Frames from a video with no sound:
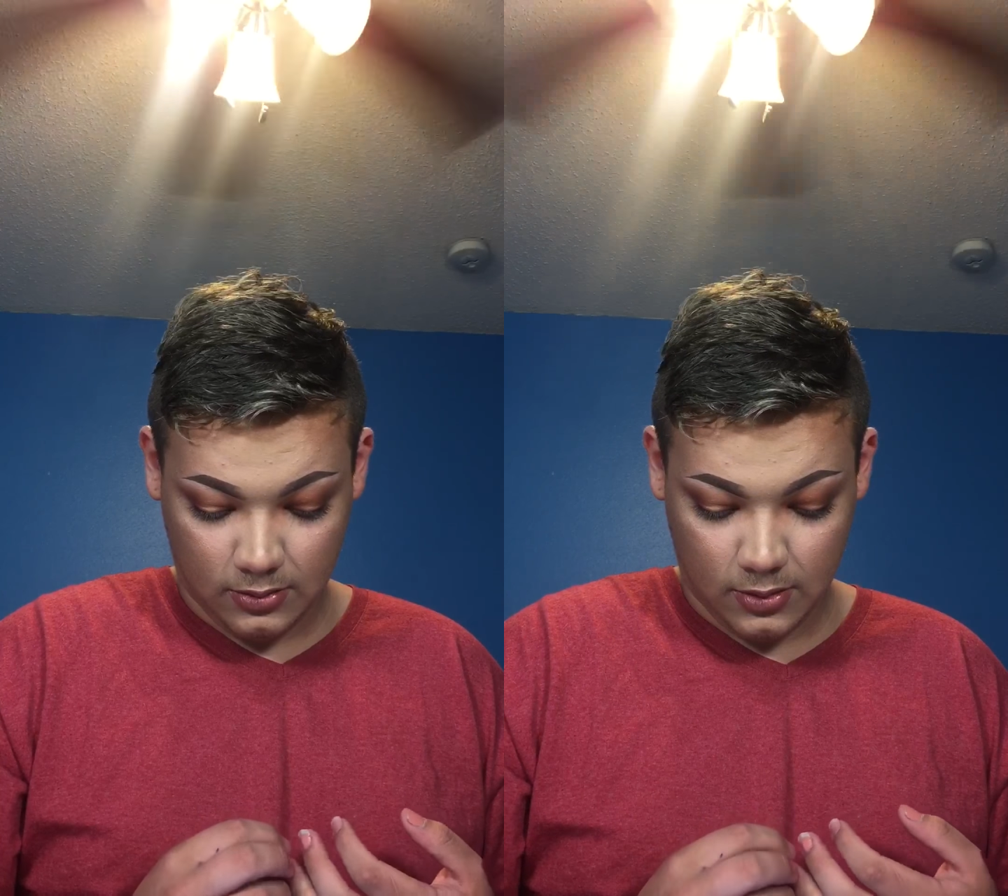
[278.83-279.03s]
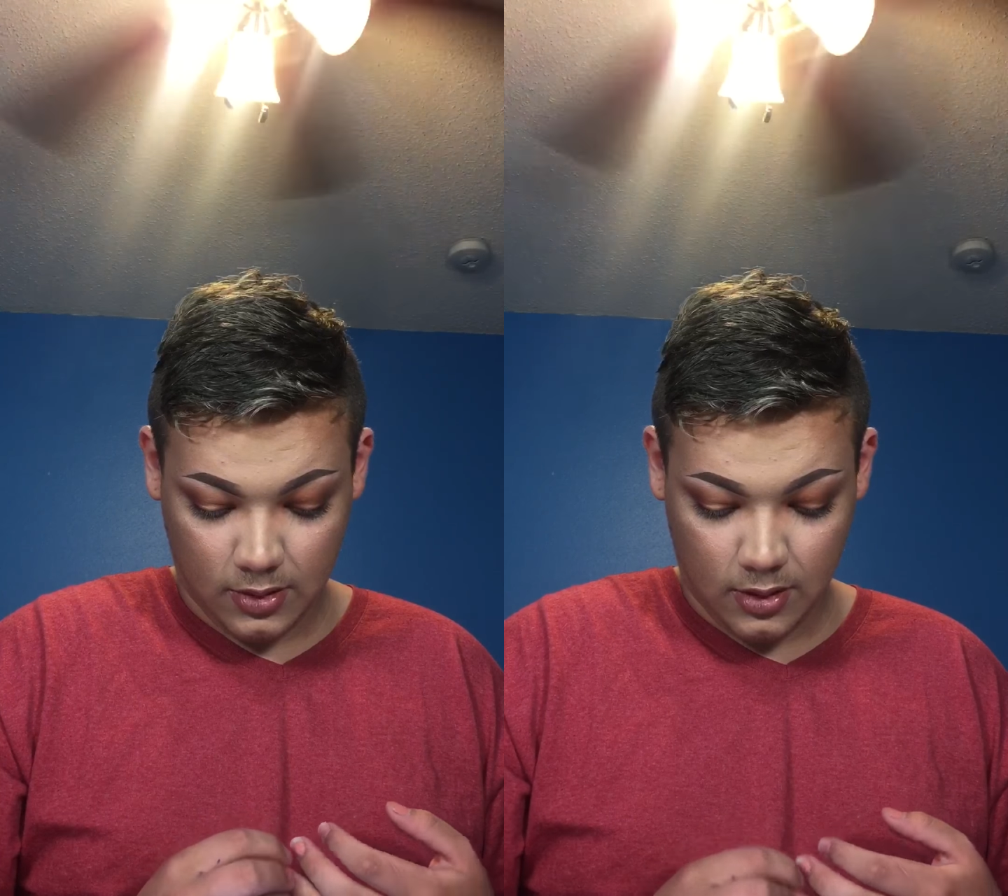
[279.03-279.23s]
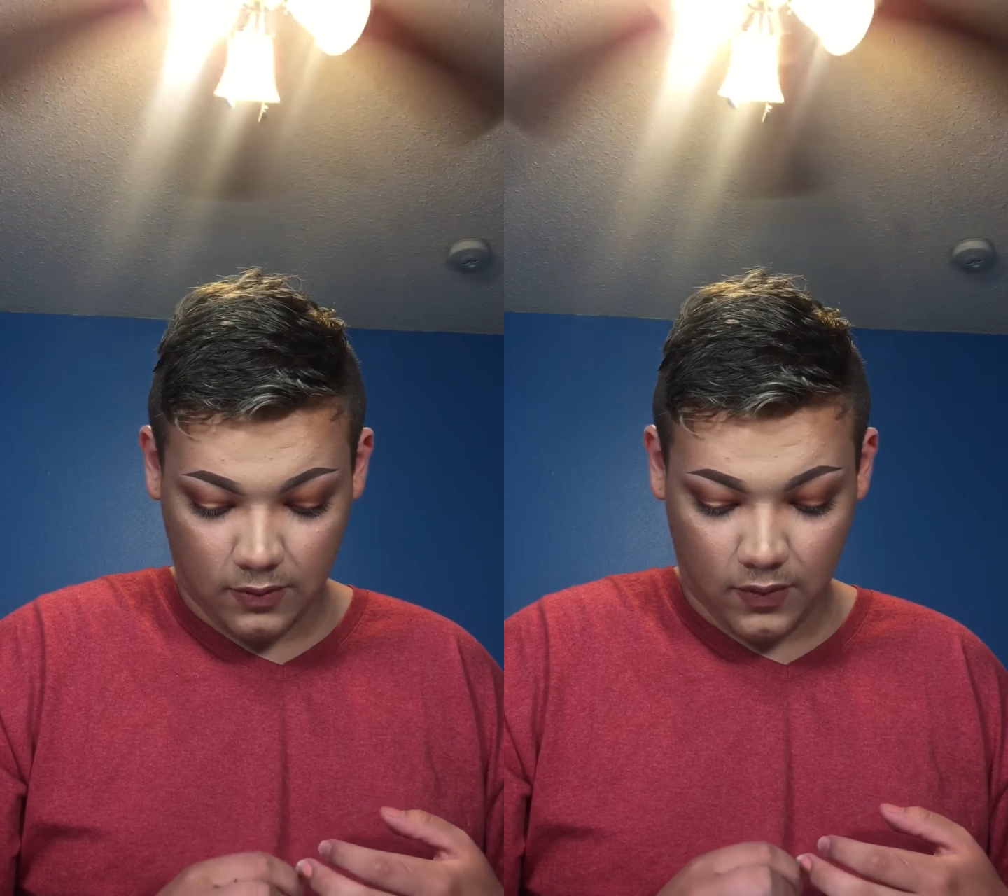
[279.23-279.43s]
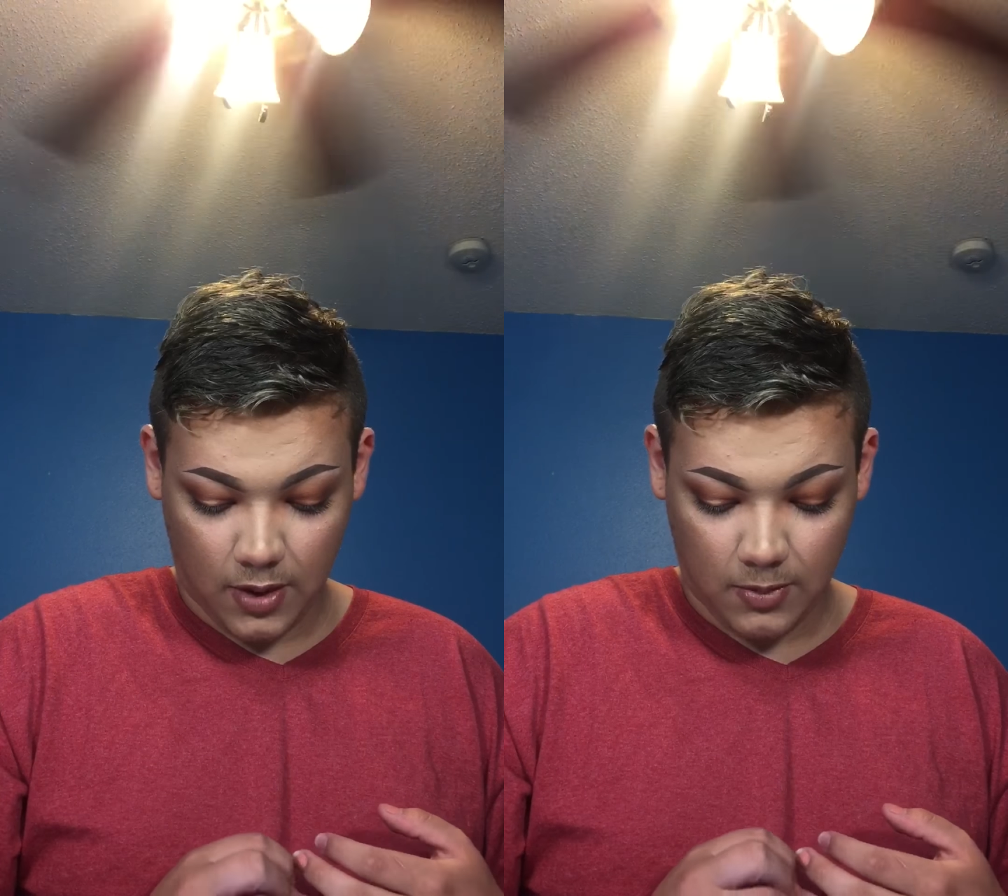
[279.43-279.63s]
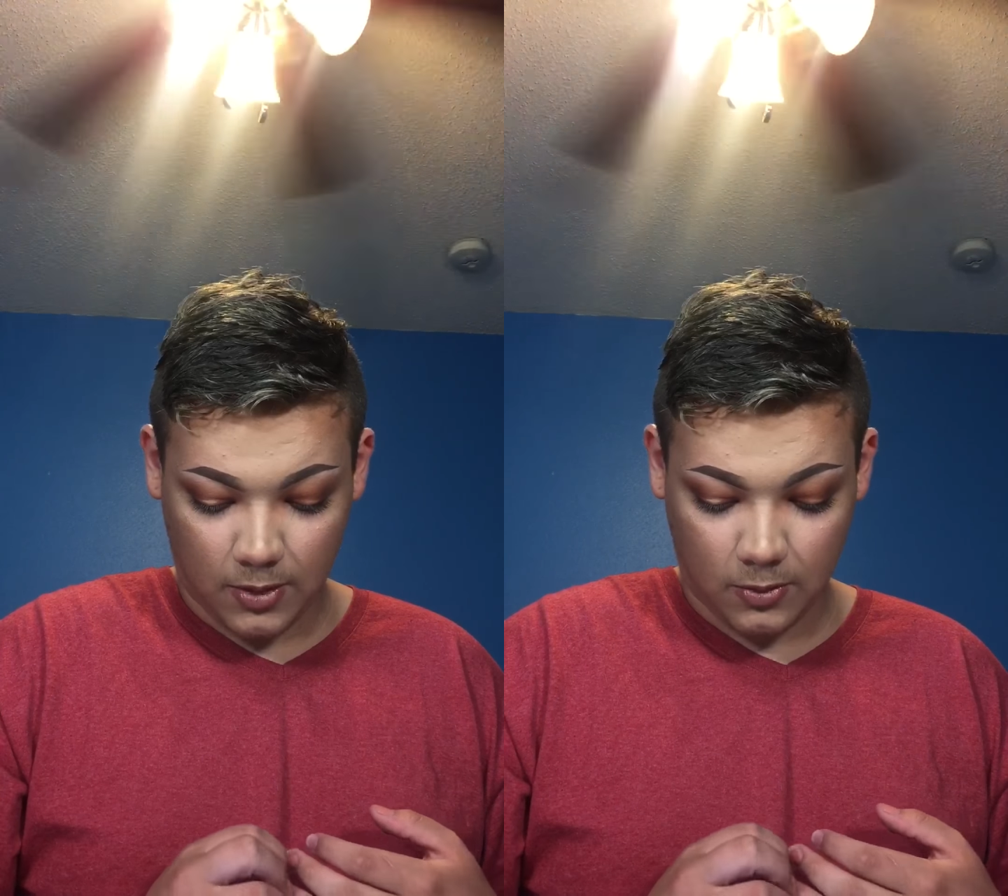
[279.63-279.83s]
is your
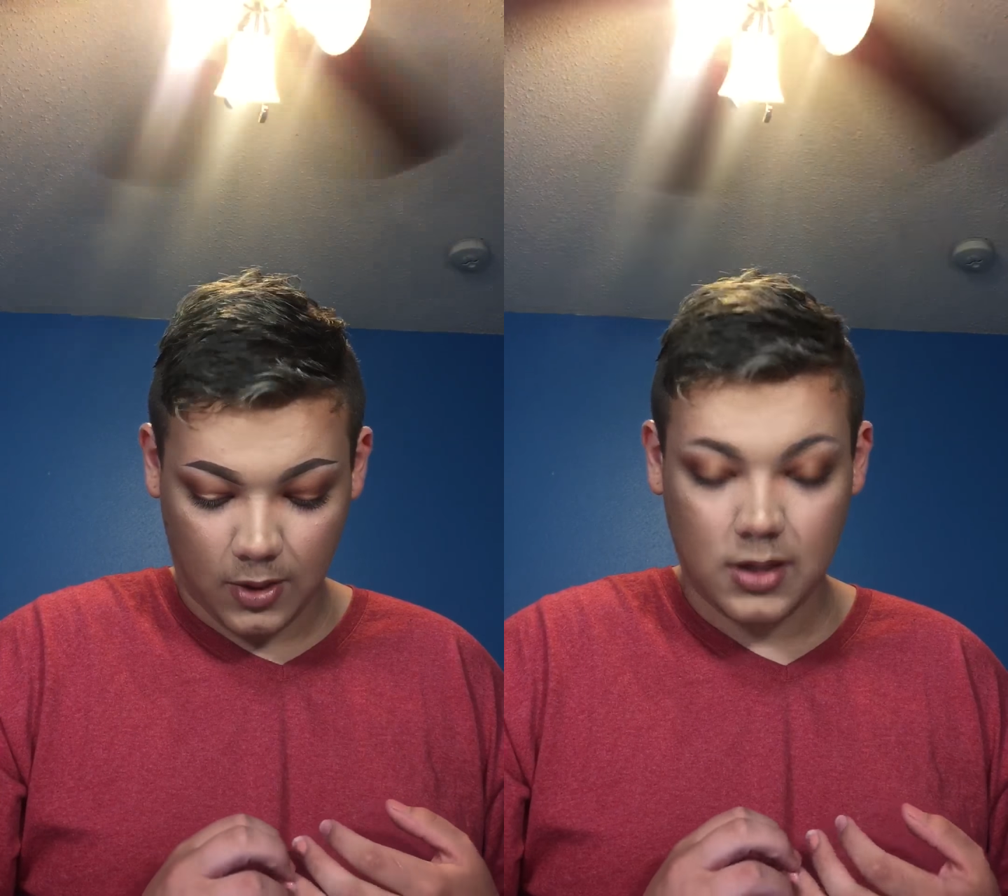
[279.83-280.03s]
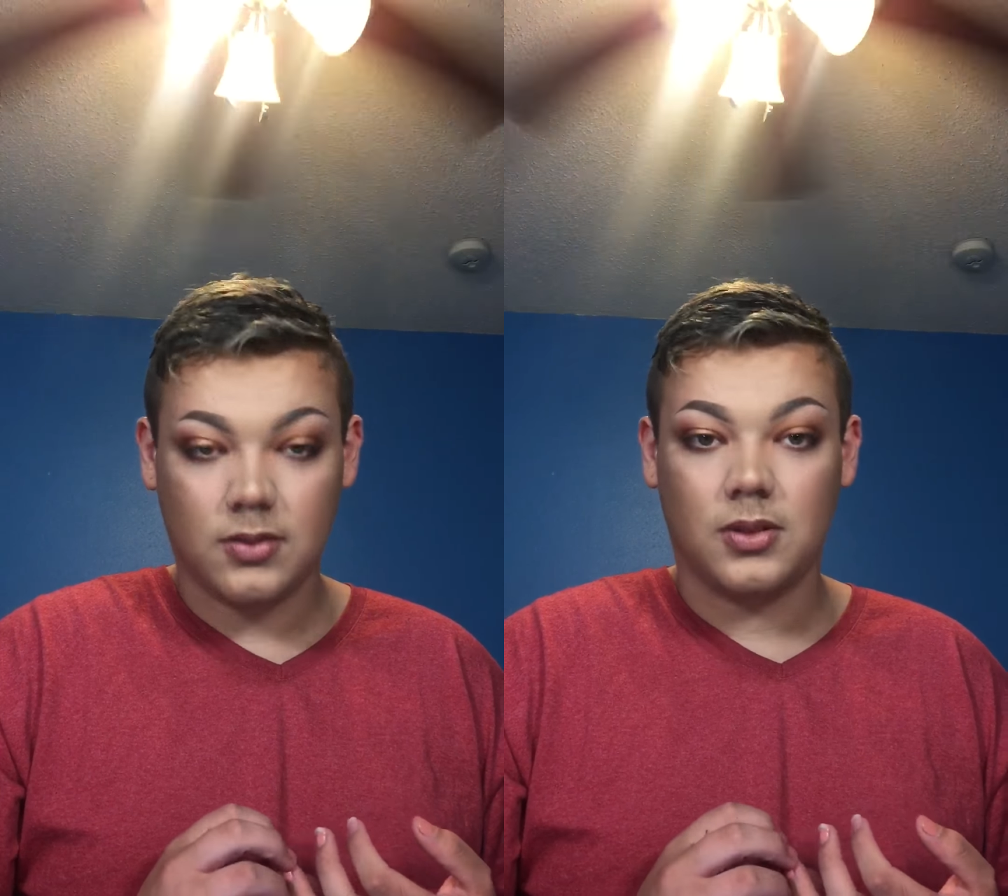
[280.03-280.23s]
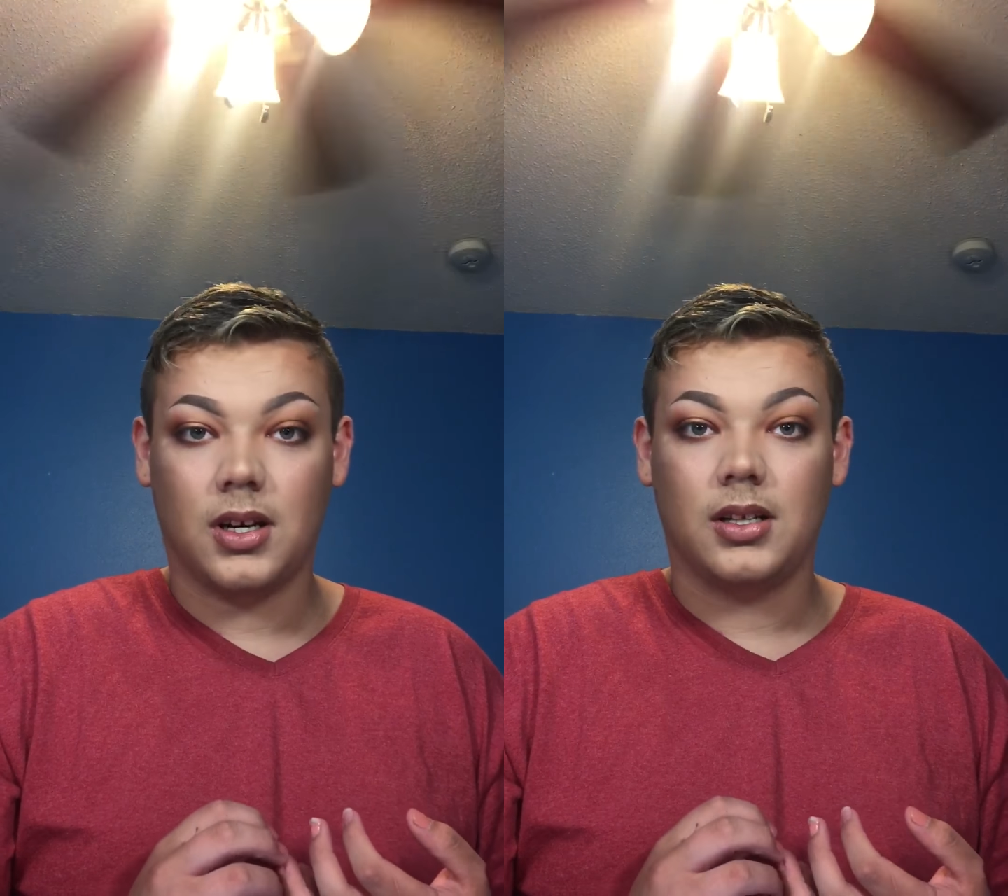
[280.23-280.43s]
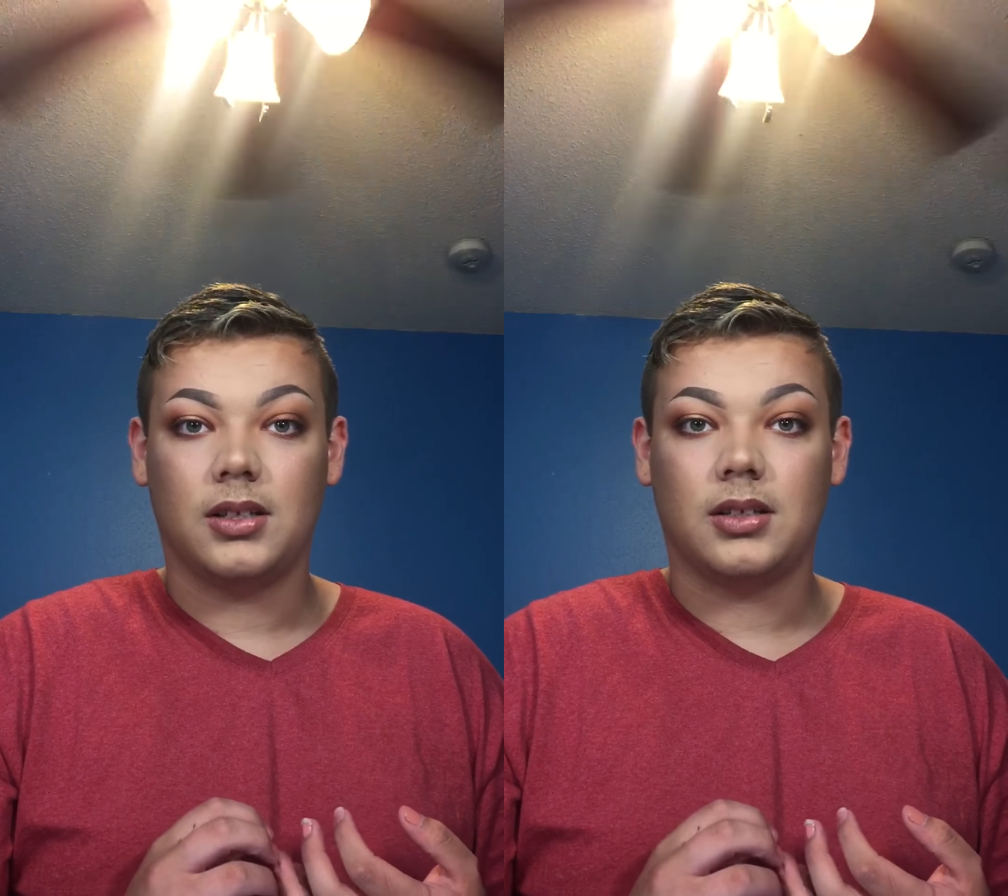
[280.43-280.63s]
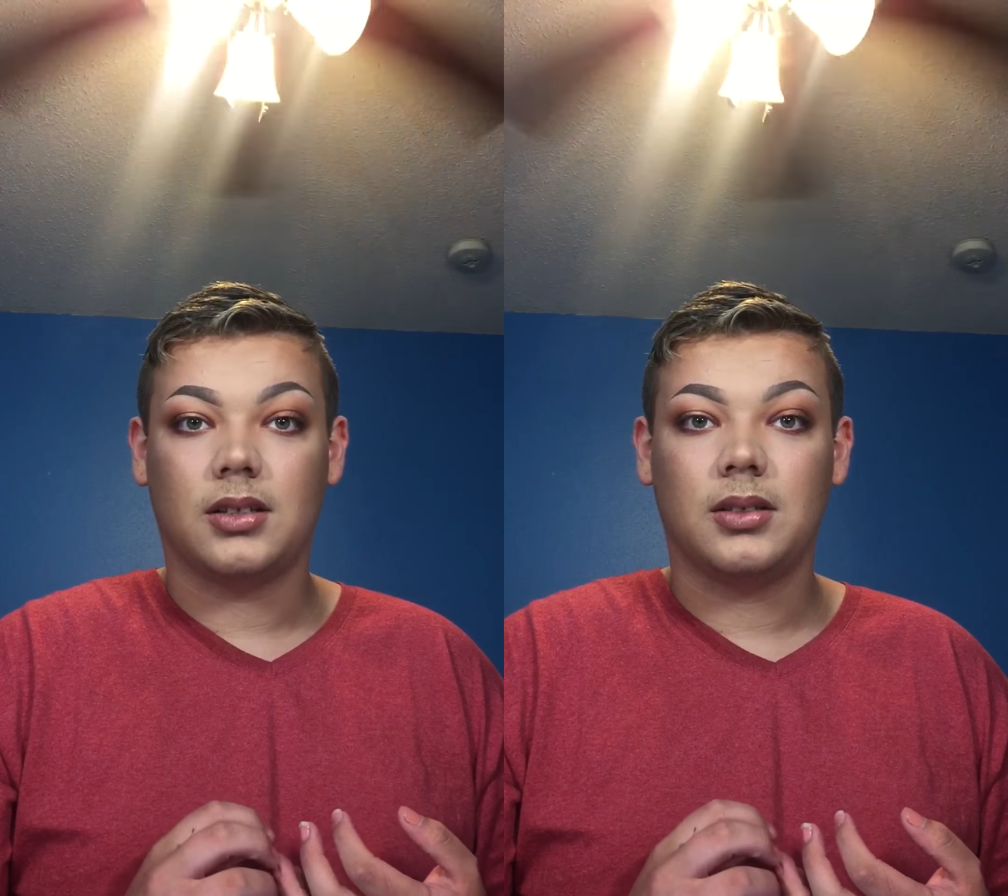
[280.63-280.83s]
favorite
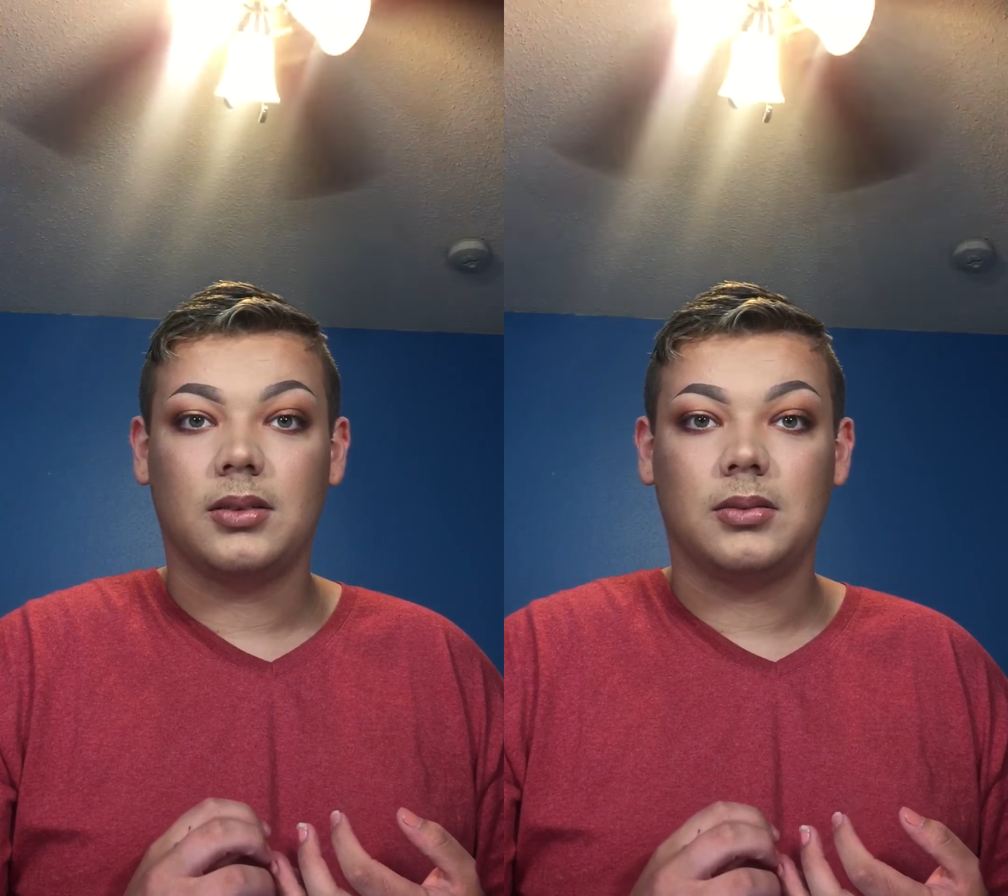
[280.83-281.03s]
restaurant?